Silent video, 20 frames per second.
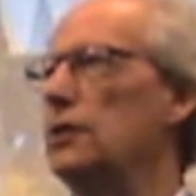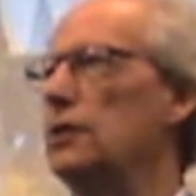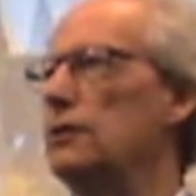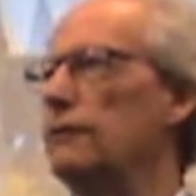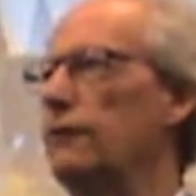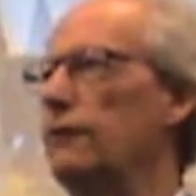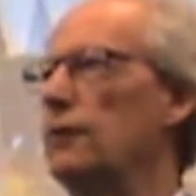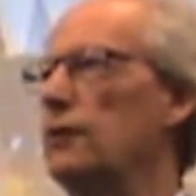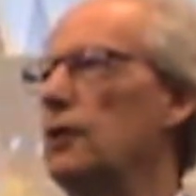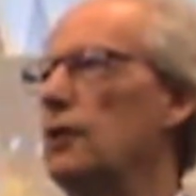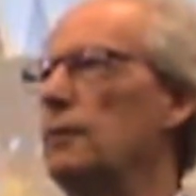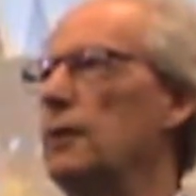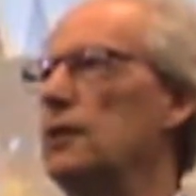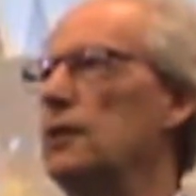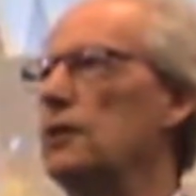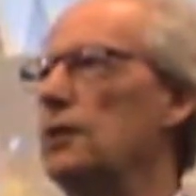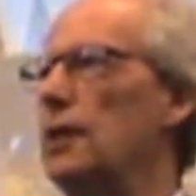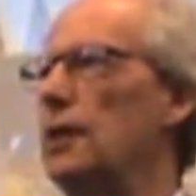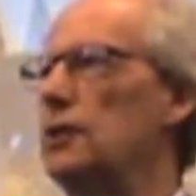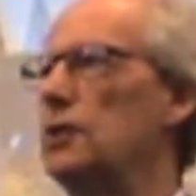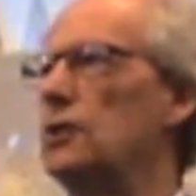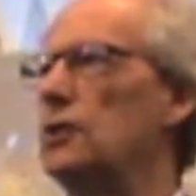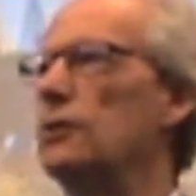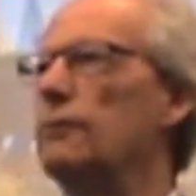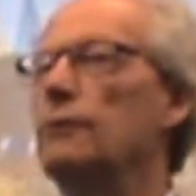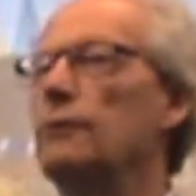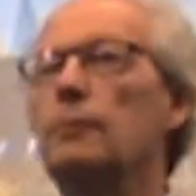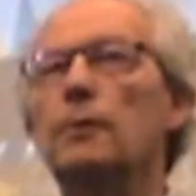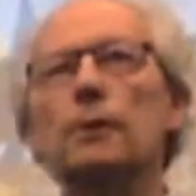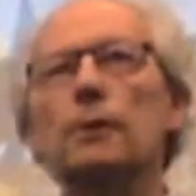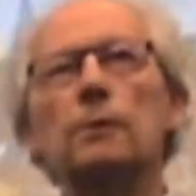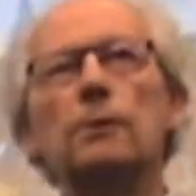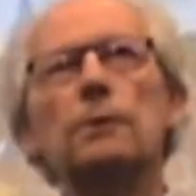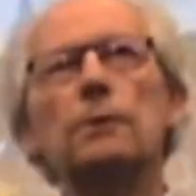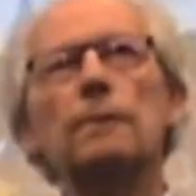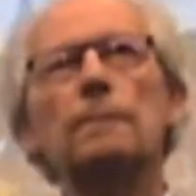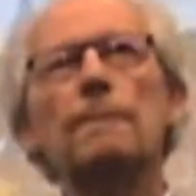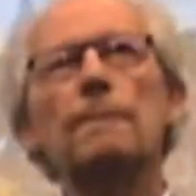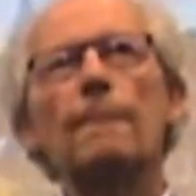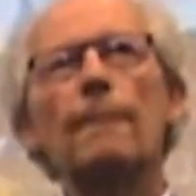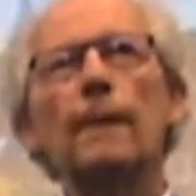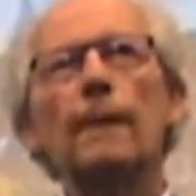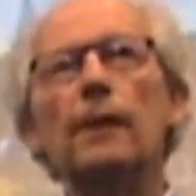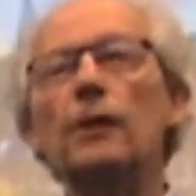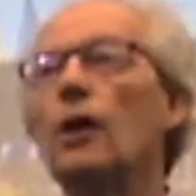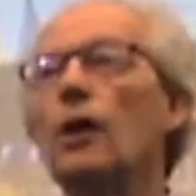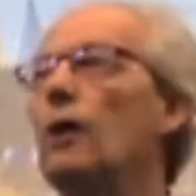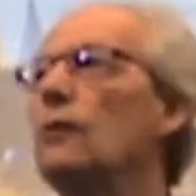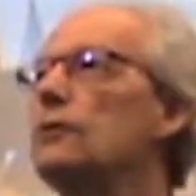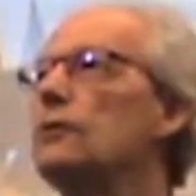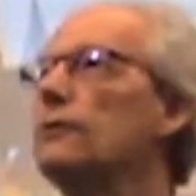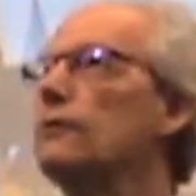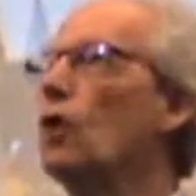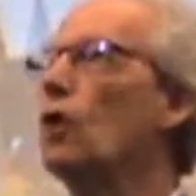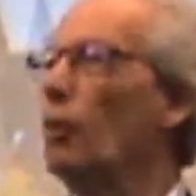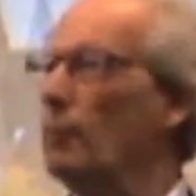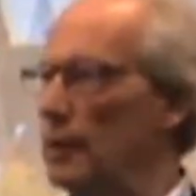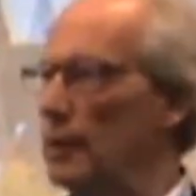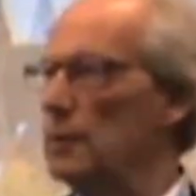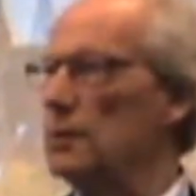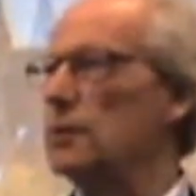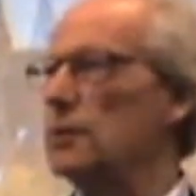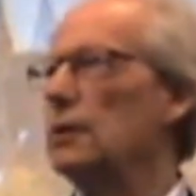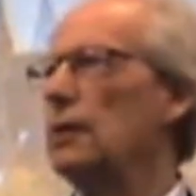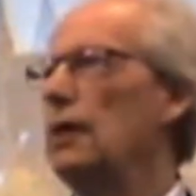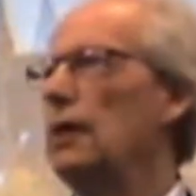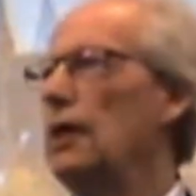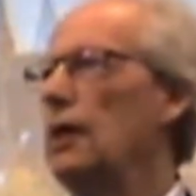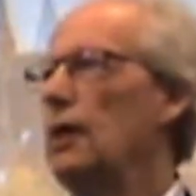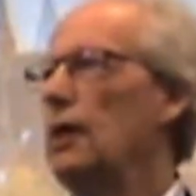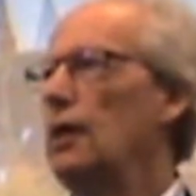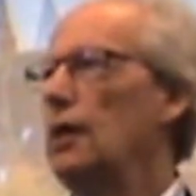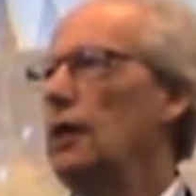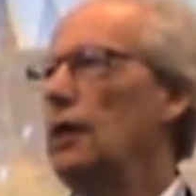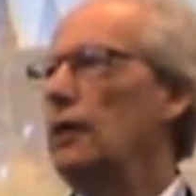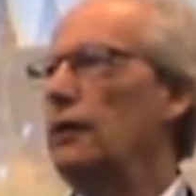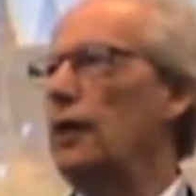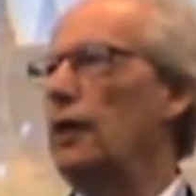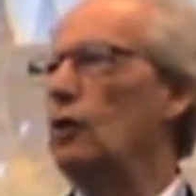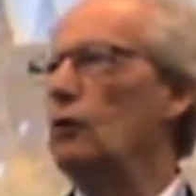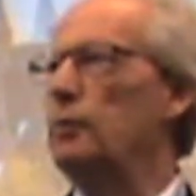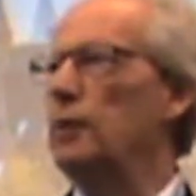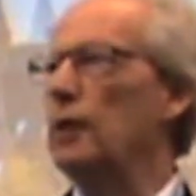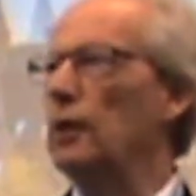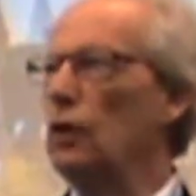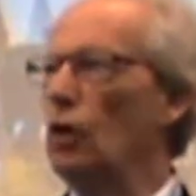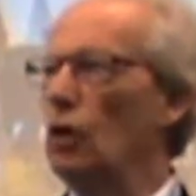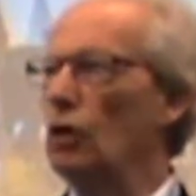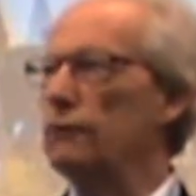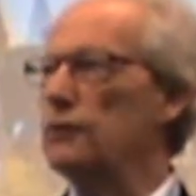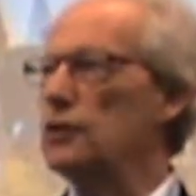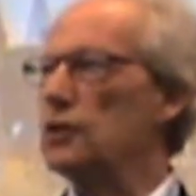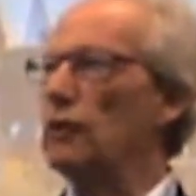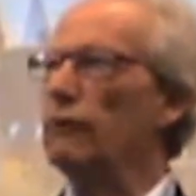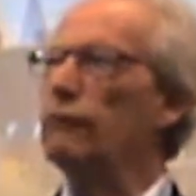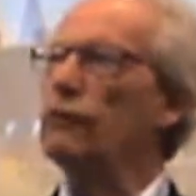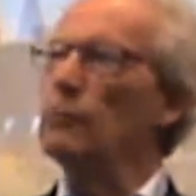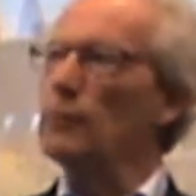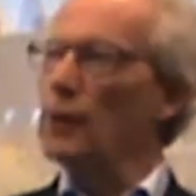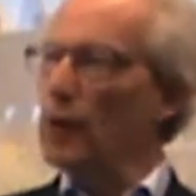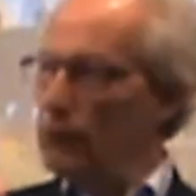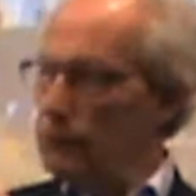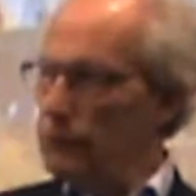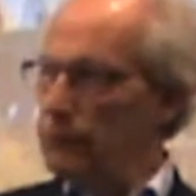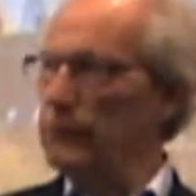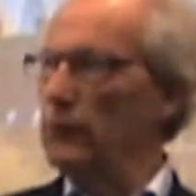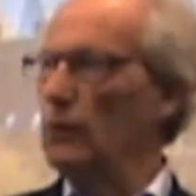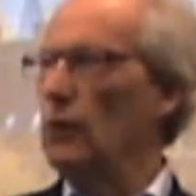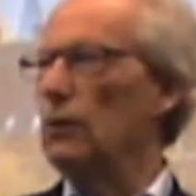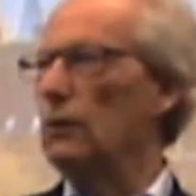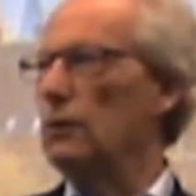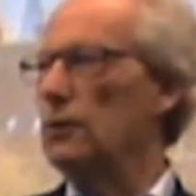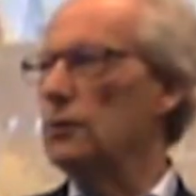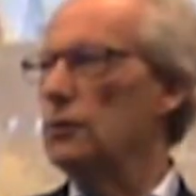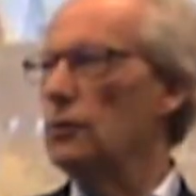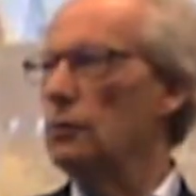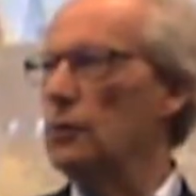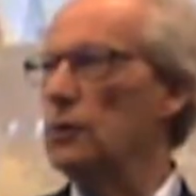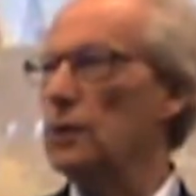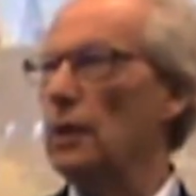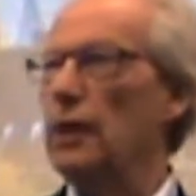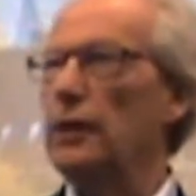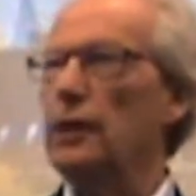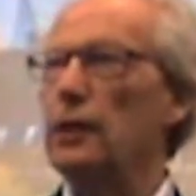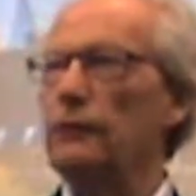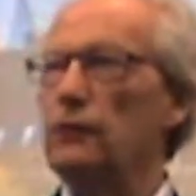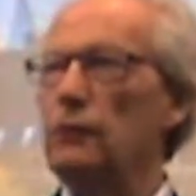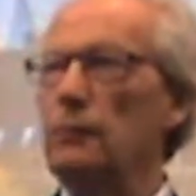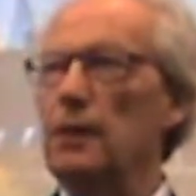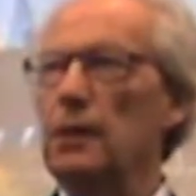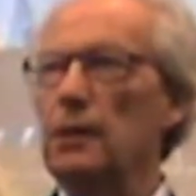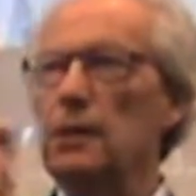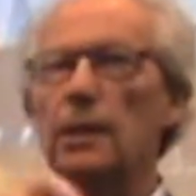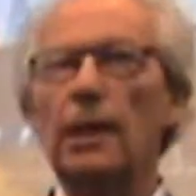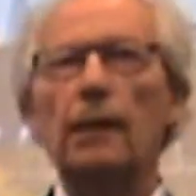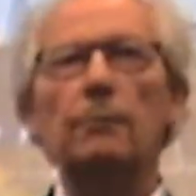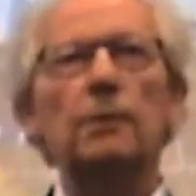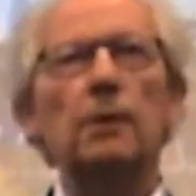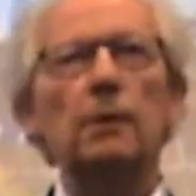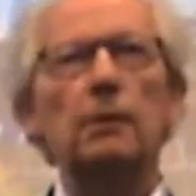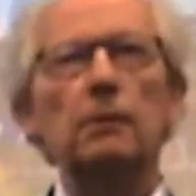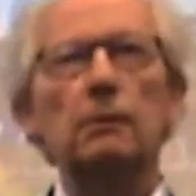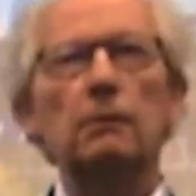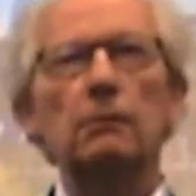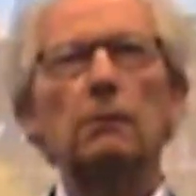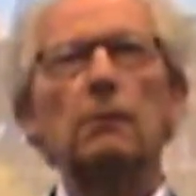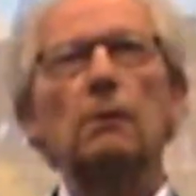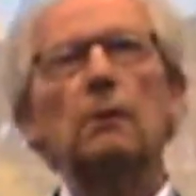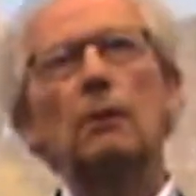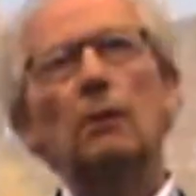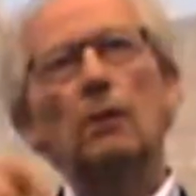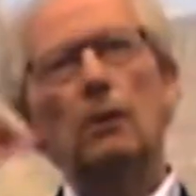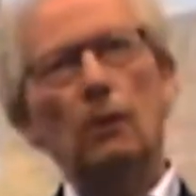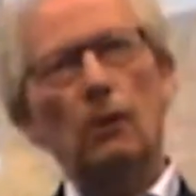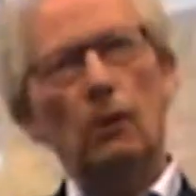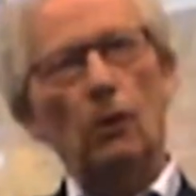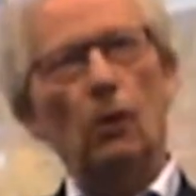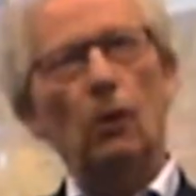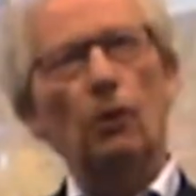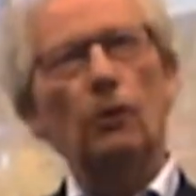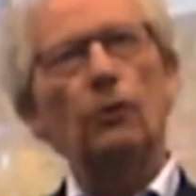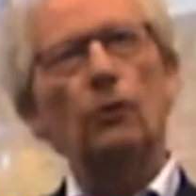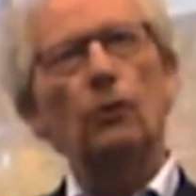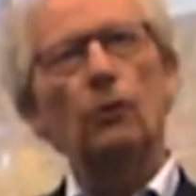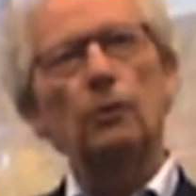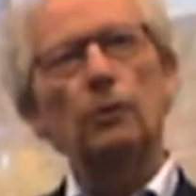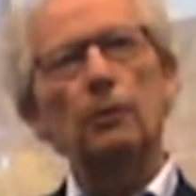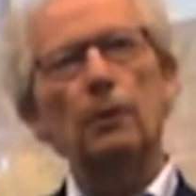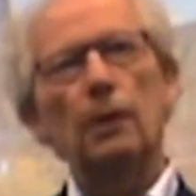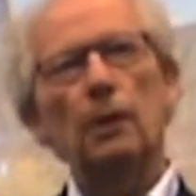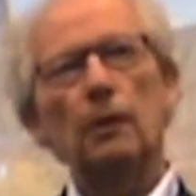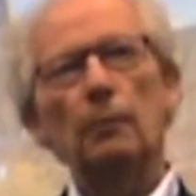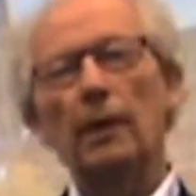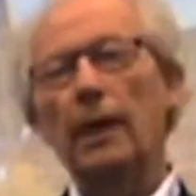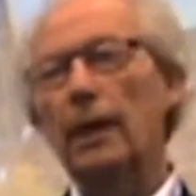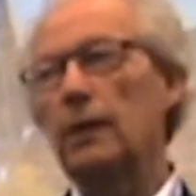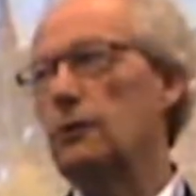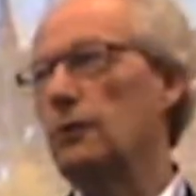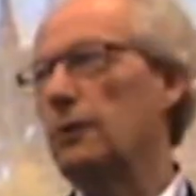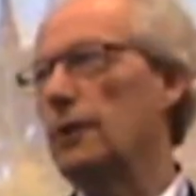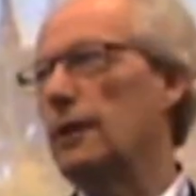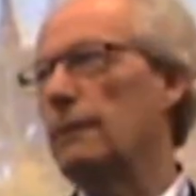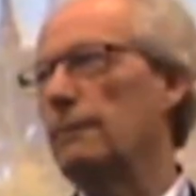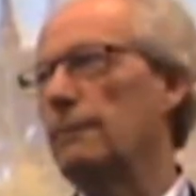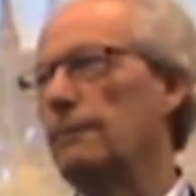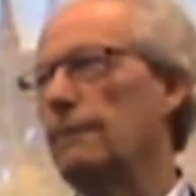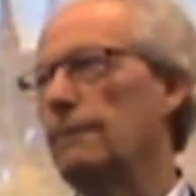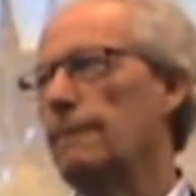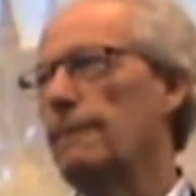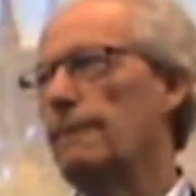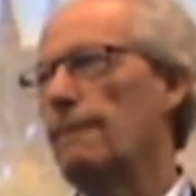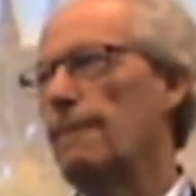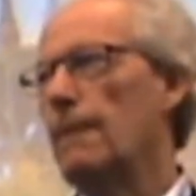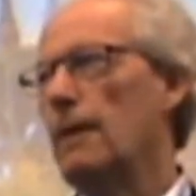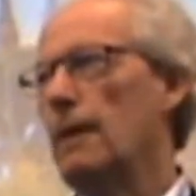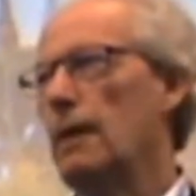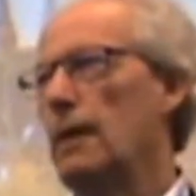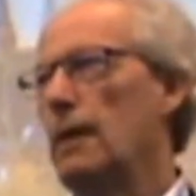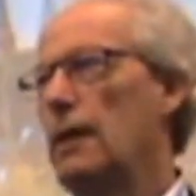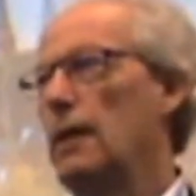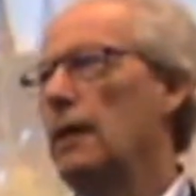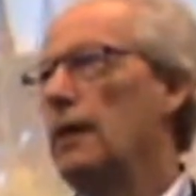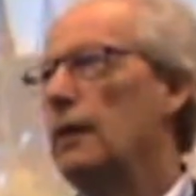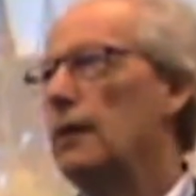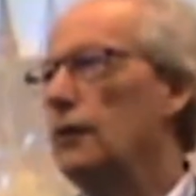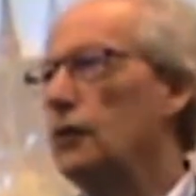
the further committee stages of the bills in the House of Commons, then there'll be a lot of stuff from the House of Lords which will either have to be accepted or thrown back to them. The